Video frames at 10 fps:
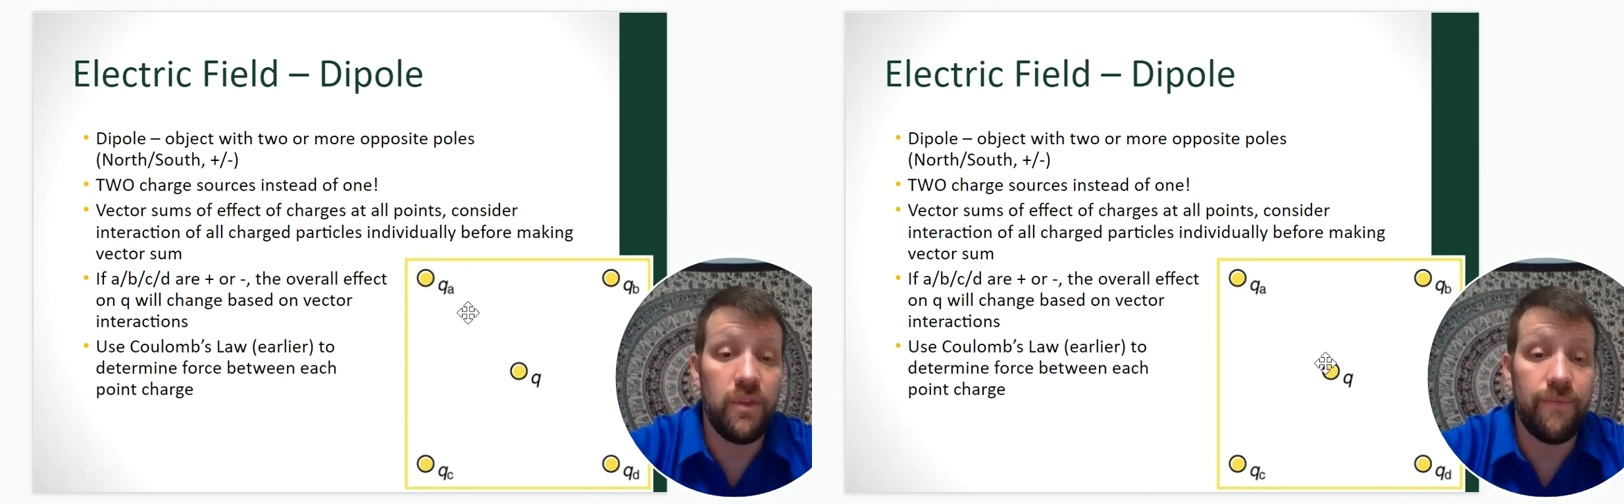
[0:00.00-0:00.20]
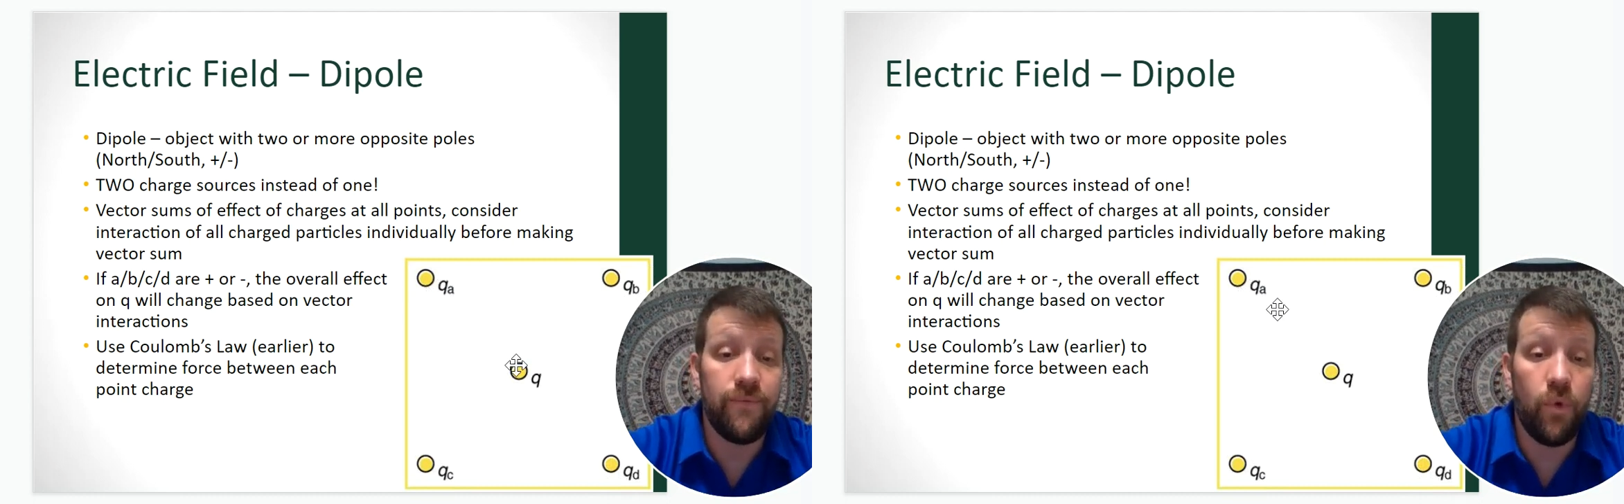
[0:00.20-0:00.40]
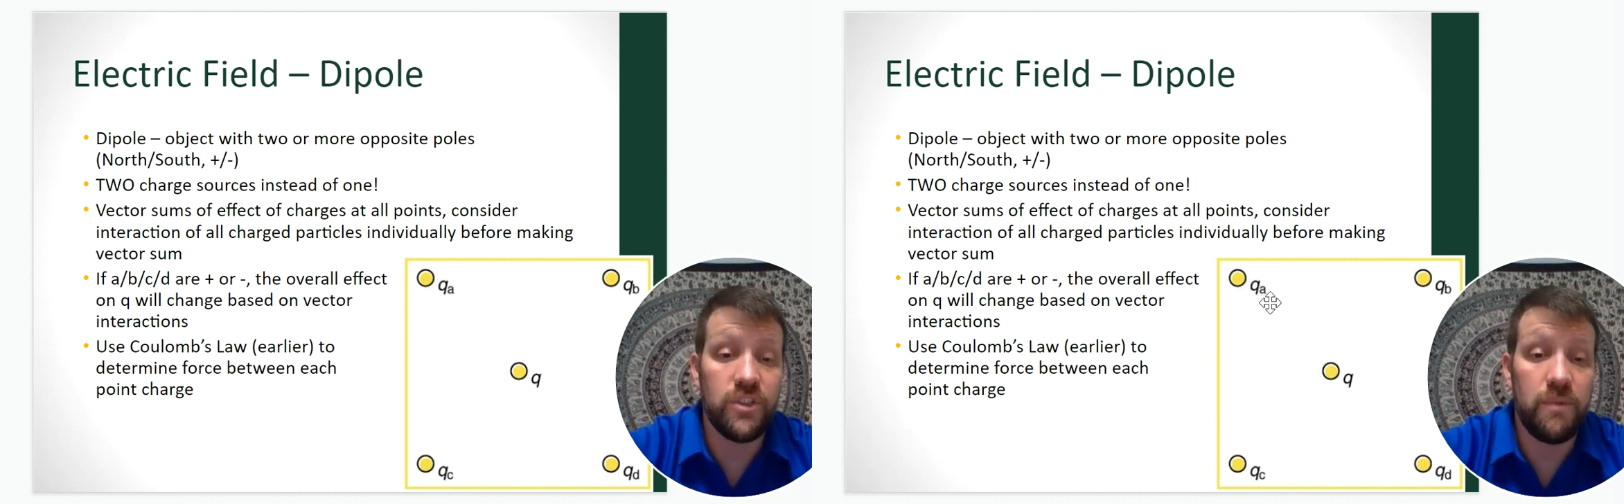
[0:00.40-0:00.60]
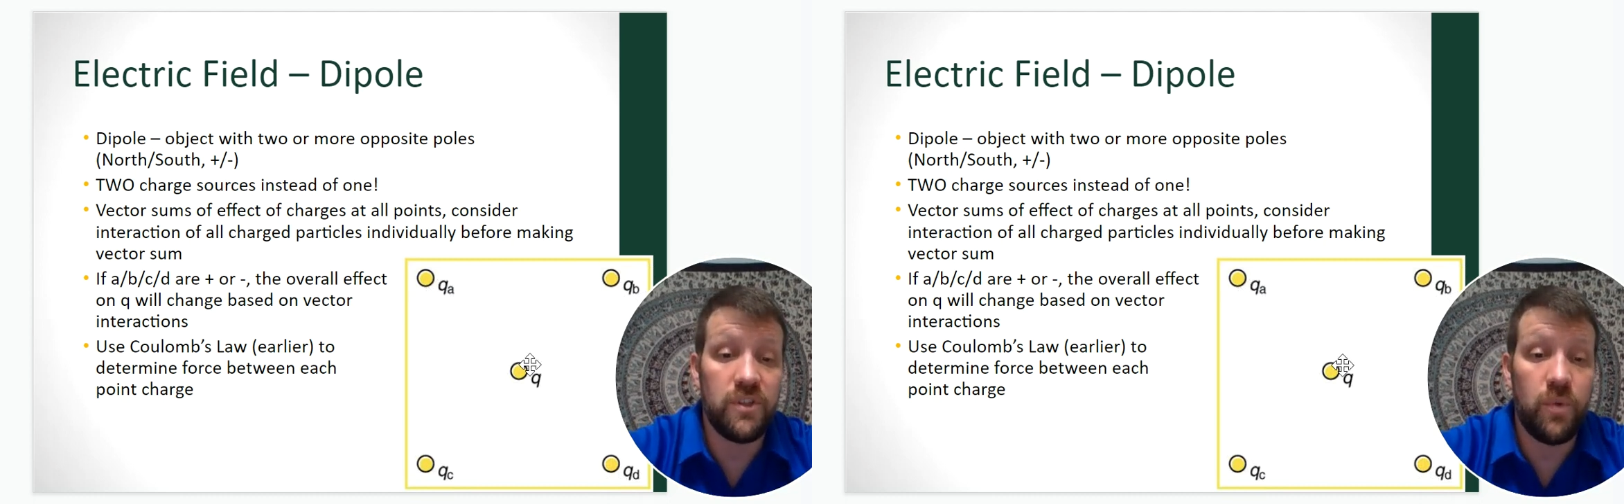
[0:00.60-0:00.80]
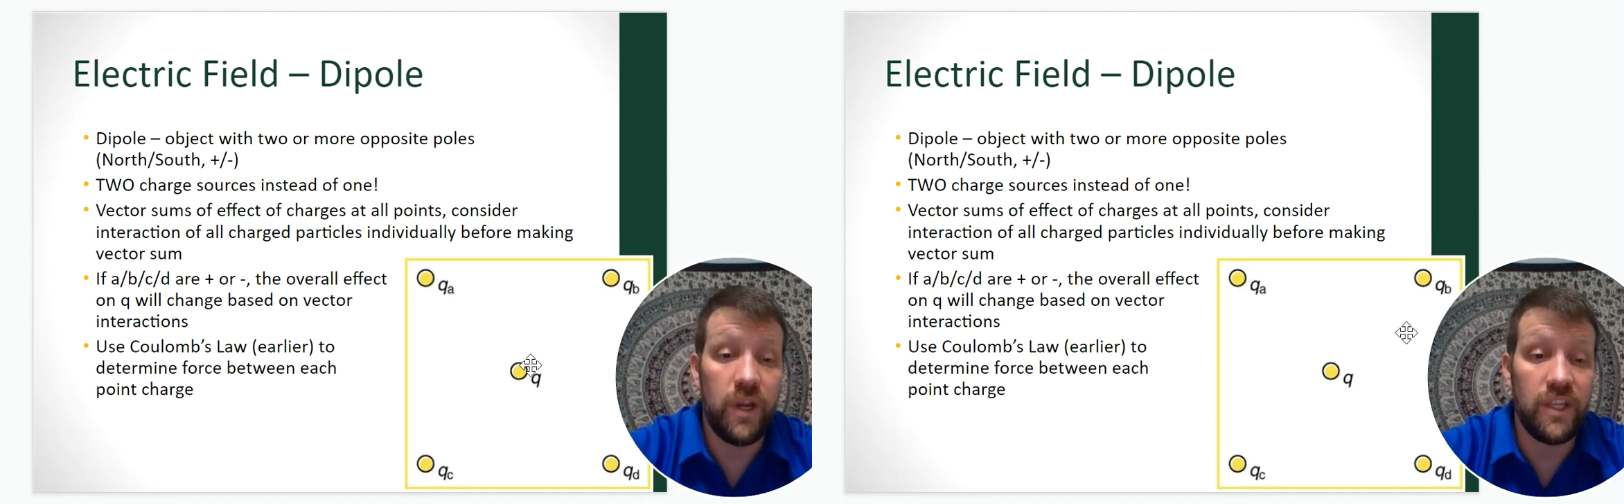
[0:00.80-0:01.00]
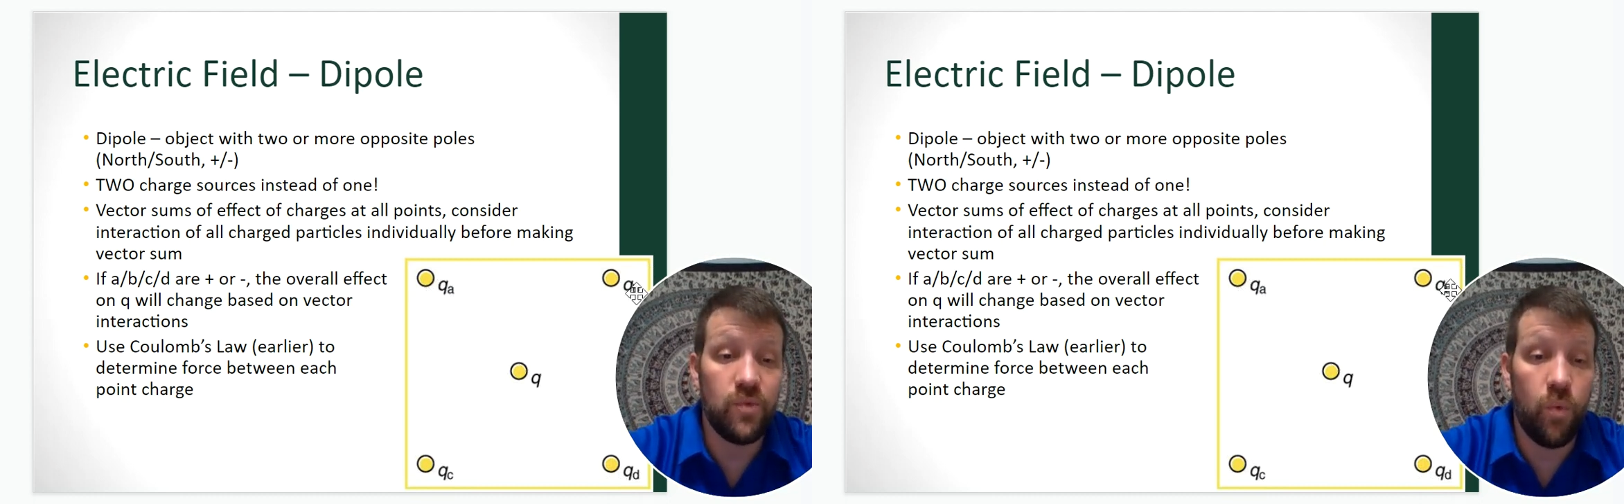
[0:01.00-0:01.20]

the force between each